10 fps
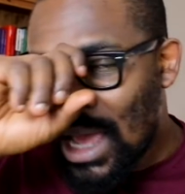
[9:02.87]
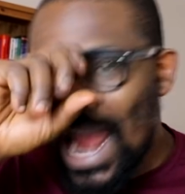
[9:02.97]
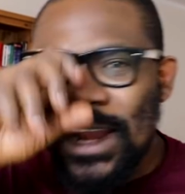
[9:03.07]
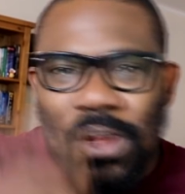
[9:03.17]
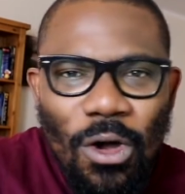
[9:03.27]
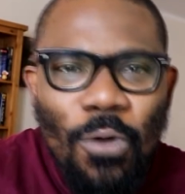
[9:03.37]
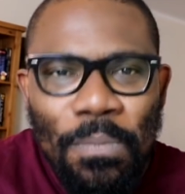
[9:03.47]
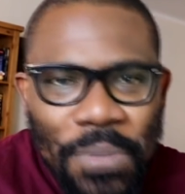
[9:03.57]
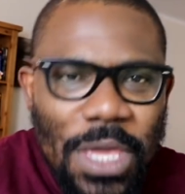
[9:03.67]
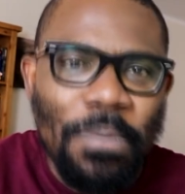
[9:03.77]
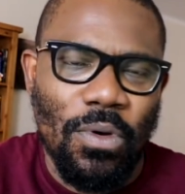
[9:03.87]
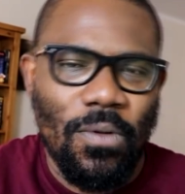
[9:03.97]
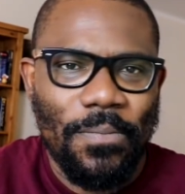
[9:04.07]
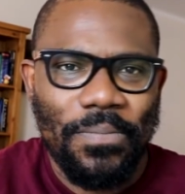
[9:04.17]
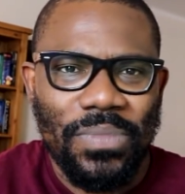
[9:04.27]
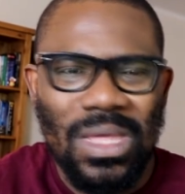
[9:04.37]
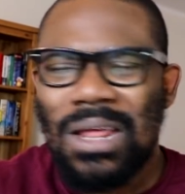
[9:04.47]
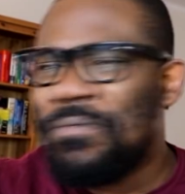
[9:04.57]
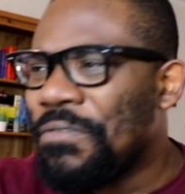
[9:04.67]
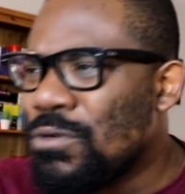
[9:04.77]
I know people that
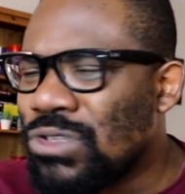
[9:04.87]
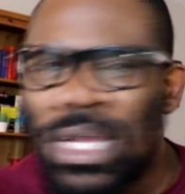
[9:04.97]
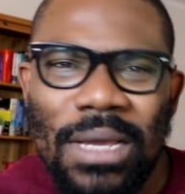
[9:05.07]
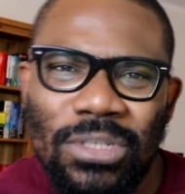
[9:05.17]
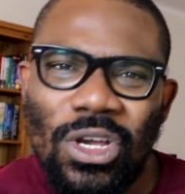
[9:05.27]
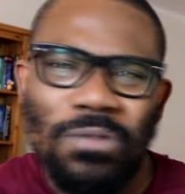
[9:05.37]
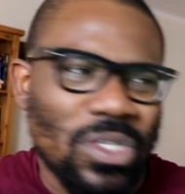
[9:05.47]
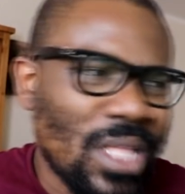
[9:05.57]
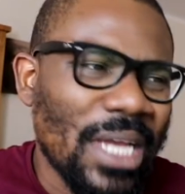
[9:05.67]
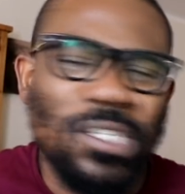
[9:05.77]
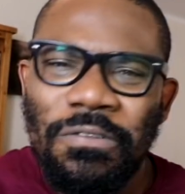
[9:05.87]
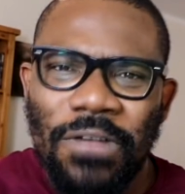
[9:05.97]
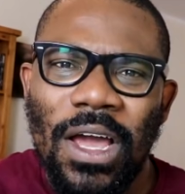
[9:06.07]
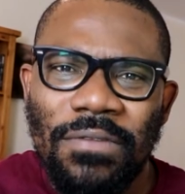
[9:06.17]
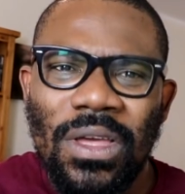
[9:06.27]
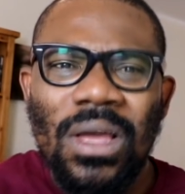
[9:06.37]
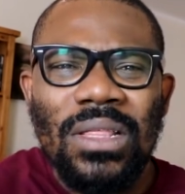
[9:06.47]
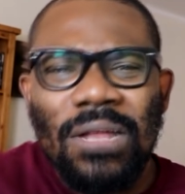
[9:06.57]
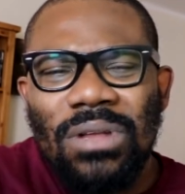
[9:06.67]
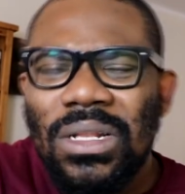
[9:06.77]
have full-time jobs, 9 to 5.
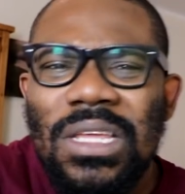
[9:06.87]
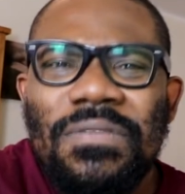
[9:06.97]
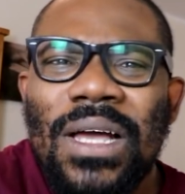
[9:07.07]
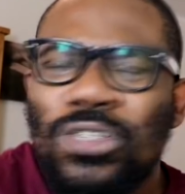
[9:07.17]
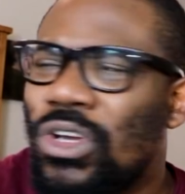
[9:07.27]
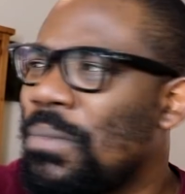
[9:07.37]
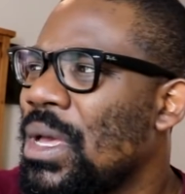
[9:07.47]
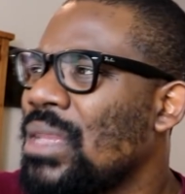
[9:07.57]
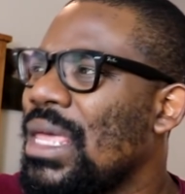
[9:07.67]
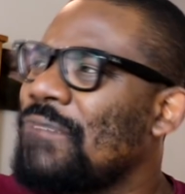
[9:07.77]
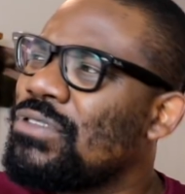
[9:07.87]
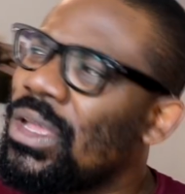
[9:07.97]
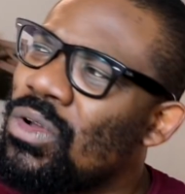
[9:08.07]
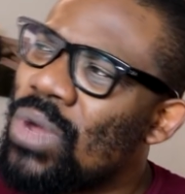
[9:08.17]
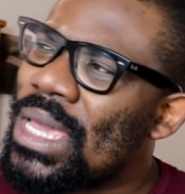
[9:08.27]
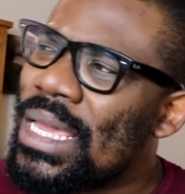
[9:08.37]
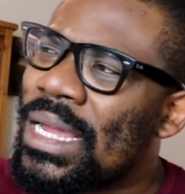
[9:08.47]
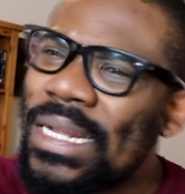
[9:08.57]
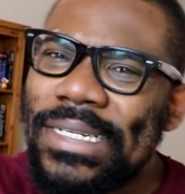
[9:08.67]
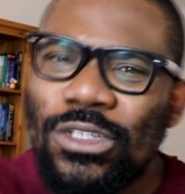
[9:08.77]
Then they leave that job. They have to then go get a
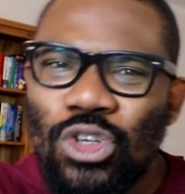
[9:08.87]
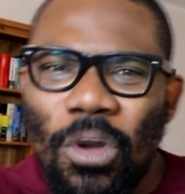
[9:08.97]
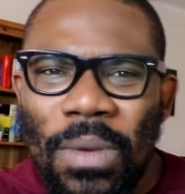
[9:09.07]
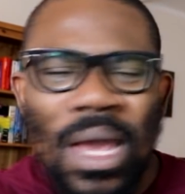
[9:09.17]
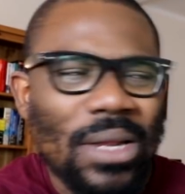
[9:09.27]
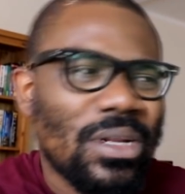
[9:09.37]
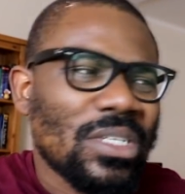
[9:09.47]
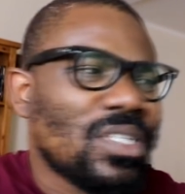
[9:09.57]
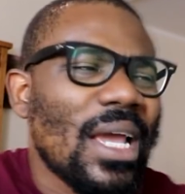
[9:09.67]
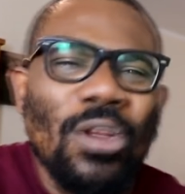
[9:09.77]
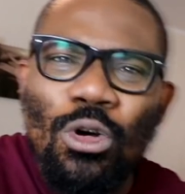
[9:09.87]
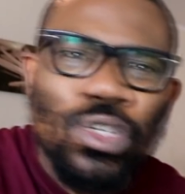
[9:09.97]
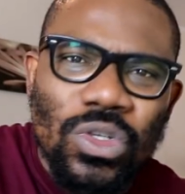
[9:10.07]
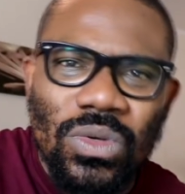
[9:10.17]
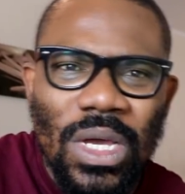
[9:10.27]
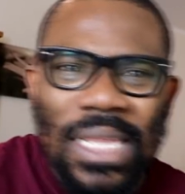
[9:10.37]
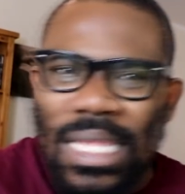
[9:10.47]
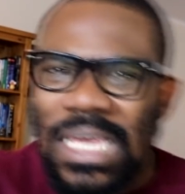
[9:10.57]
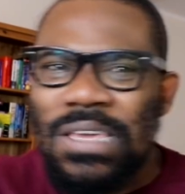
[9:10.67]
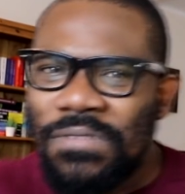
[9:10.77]
cleaning job, another side hustle in
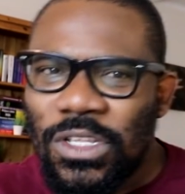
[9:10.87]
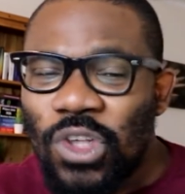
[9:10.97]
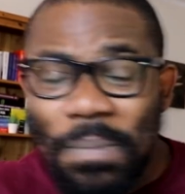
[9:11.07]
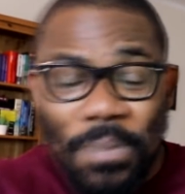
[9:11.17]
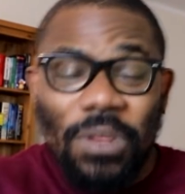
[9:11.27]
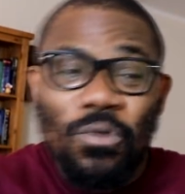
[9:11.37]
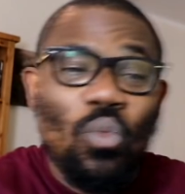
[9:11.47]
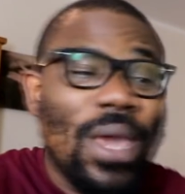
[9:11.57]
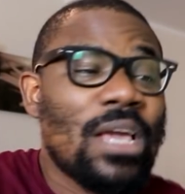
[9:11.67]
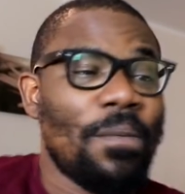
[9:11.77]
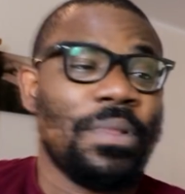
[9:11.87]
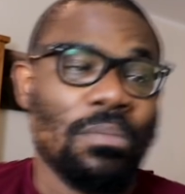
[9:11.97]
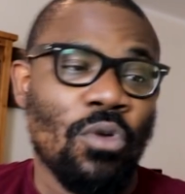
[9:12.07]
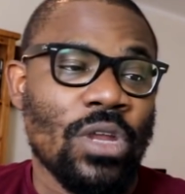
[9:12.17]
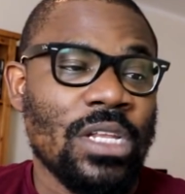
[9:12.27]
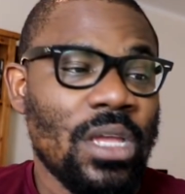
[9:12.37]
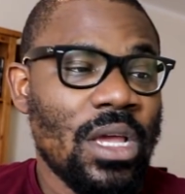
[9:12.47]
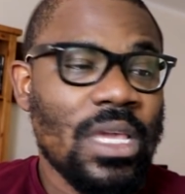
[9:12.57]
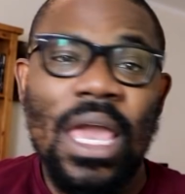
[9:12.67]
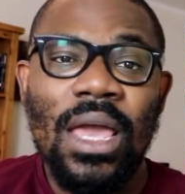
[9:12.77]
the evening. Some people even wake up in the morning,
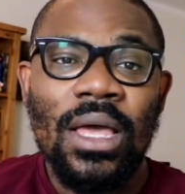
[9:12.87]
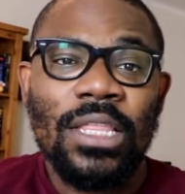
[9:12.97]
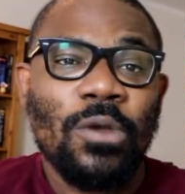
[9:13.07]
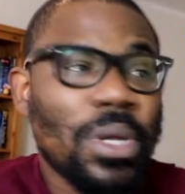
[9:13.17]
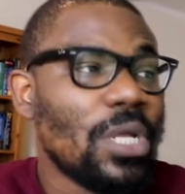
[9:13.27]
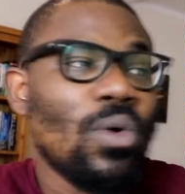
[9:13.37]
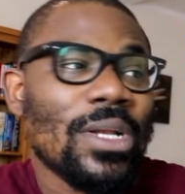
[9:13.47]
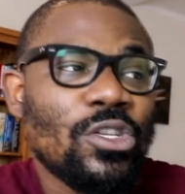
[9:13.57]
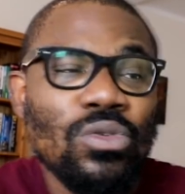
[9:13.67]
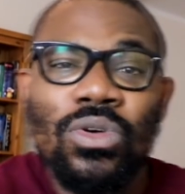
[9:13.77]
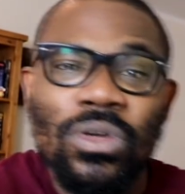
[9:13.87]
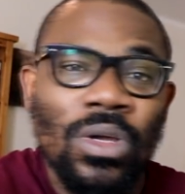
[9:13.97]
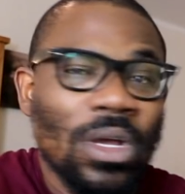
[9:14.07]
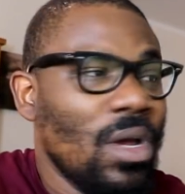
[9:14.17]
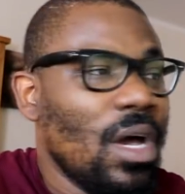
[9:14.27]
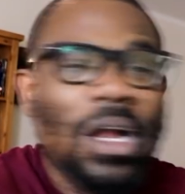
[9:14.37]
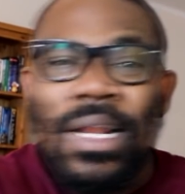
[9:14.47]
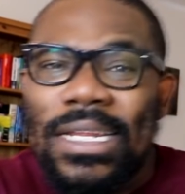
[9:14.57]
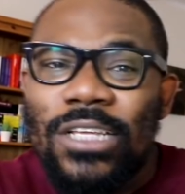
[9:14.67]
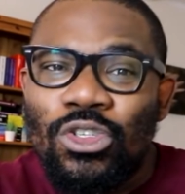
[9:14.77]
yeah? They quickly go and do a
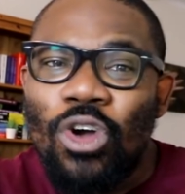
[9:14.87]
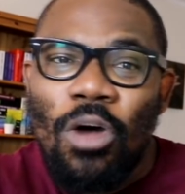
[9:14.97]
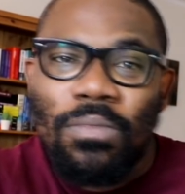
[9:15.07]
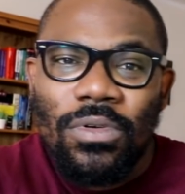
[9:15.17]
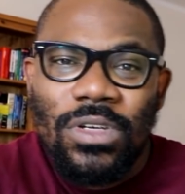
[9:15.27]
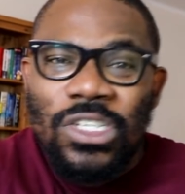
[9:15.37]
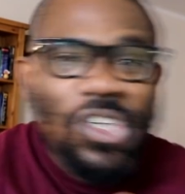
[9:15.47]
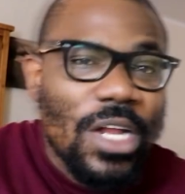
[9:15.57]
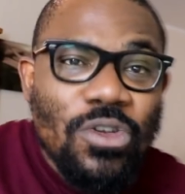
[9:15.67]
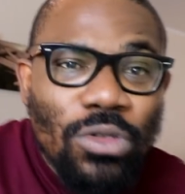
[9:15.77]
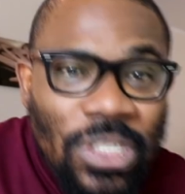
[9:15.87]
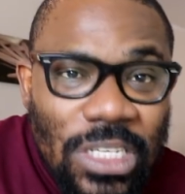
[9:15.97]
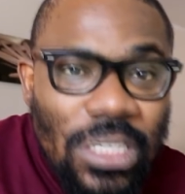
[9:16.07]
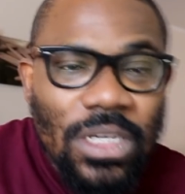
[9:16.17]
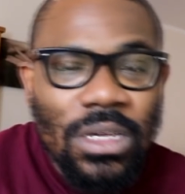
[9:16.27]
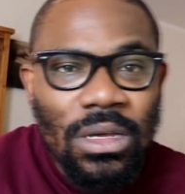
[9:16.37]
cleaning job. It's share dirty.